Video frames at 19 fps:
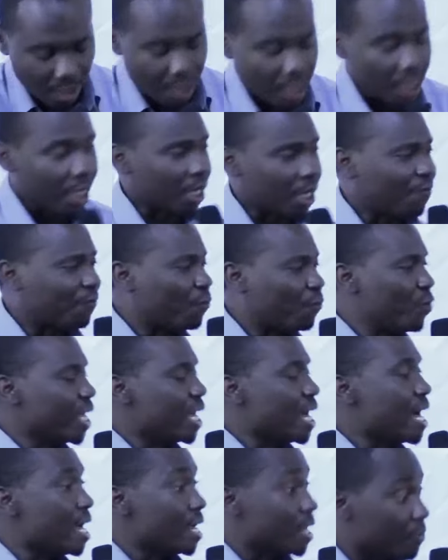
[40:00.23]
If
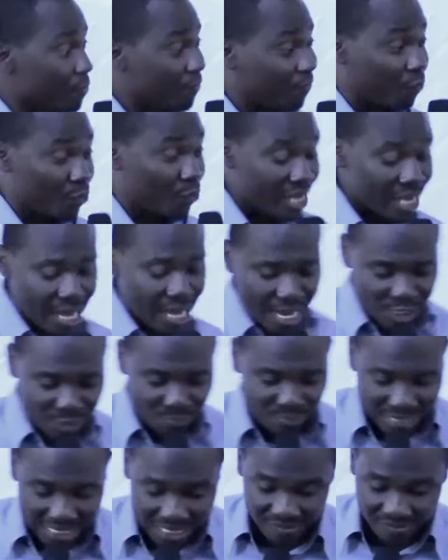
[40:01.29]
we as
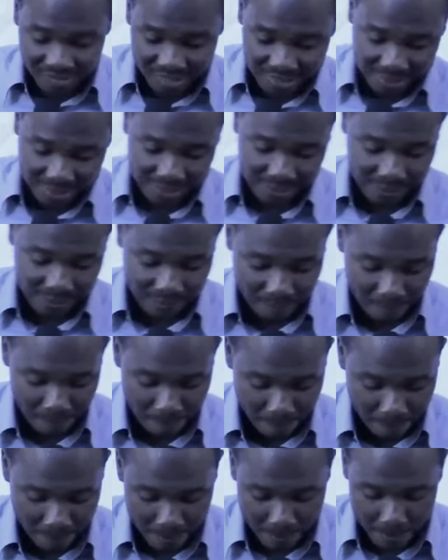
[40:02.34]
believers
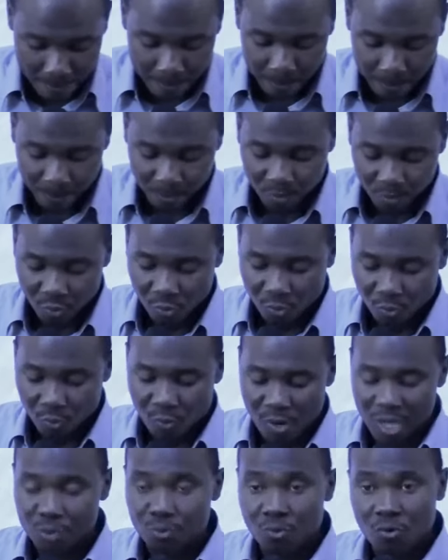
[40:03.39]

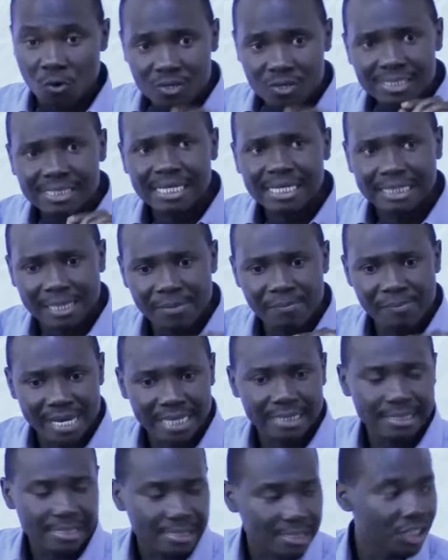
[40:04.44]
were to constantly
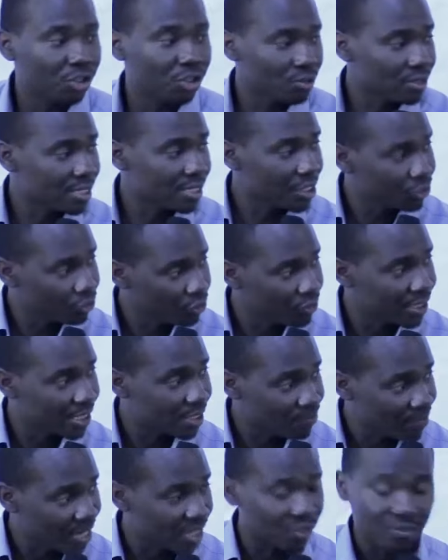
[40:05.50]
make decisions and choices
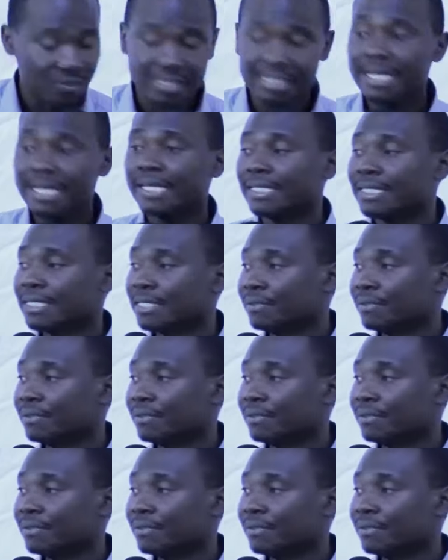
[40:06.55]
based on sight,